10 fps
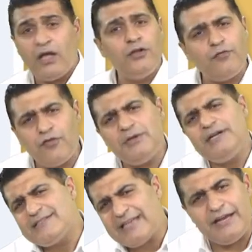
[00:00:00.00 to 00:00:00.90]
Now, from the
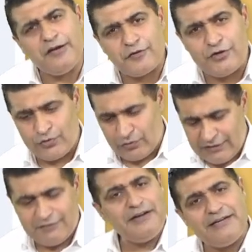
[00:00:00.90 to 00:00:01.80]
design of control,
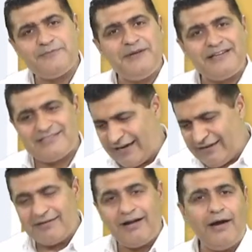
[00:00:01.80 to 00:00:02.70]
the way it is being
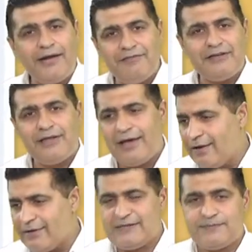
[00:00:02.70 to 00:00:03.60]
designed, guard having
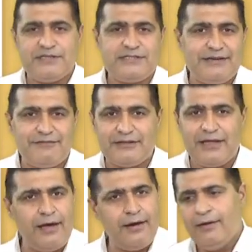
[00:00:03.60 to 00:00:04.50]
there, receptionist having
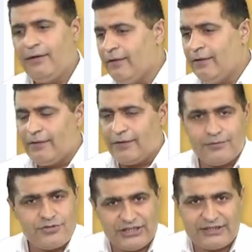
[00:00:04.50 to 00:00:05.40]
there, you know,
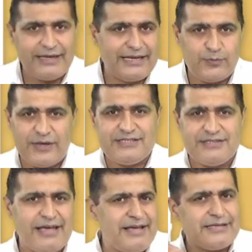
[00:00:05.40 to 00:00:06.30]
checking XYZ
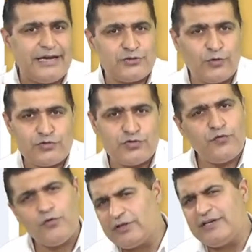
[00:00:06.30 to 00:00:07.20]
things and so on and so
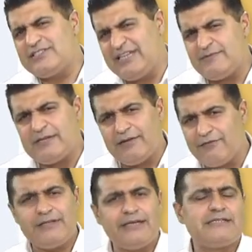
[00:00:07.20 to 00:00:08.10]
forth, it seems that
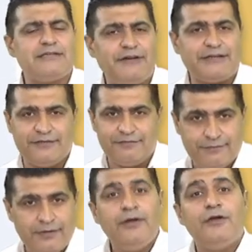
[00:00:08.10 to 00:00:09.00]
everything is effective.
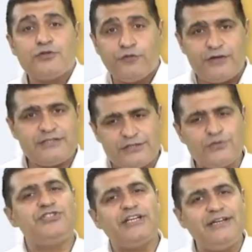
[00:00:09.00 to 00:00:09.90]
So first is to
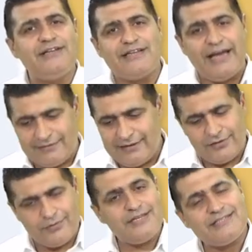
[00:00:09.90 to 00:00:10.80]
check the design, that, you
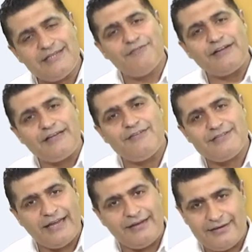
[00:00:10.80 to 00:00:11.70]
know, is it effective
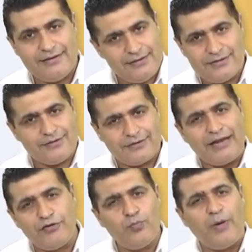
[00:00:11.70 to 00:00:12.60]
design?
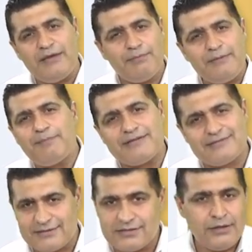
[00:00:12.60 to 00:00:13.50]
Can you bypass
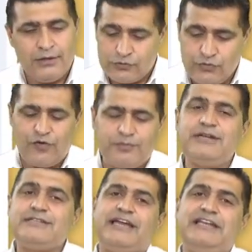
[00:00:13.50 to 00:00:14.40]
this? So from the
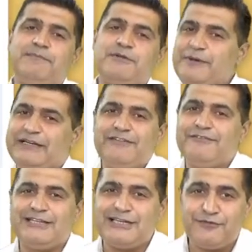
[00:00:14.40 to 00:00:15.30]
designing perspective,
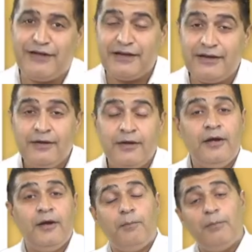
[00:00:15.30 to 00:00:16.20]
everything is fine.
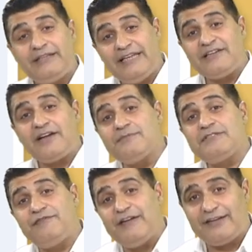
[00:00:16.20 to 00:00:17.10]
But then comes the
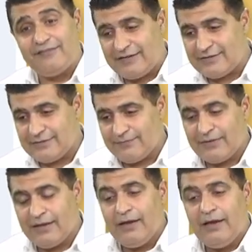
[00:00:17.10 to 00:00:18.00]
effectiveness.
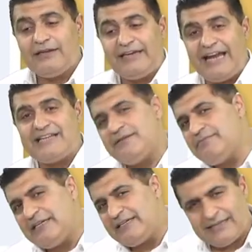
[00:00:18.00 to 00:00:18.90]
Can
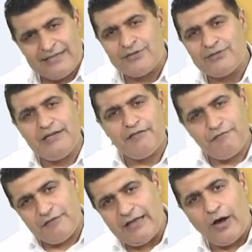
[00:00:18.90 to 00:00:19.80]
somebody get into the lift
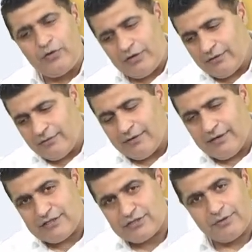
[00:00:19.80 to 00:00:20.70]
without,
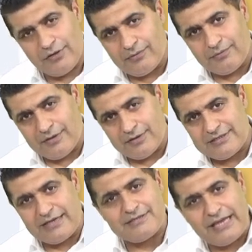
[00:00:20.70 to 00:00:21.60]
you know,
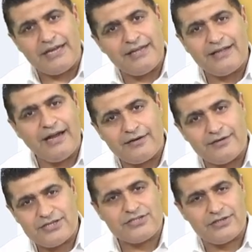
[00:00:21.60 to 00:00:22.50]
signing that
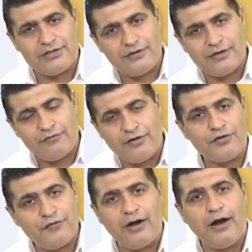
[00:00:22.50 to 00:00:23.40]
register in front
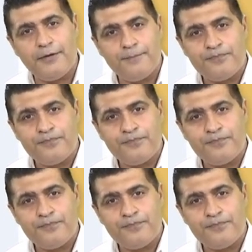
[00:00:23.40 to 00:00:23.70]
of a guard?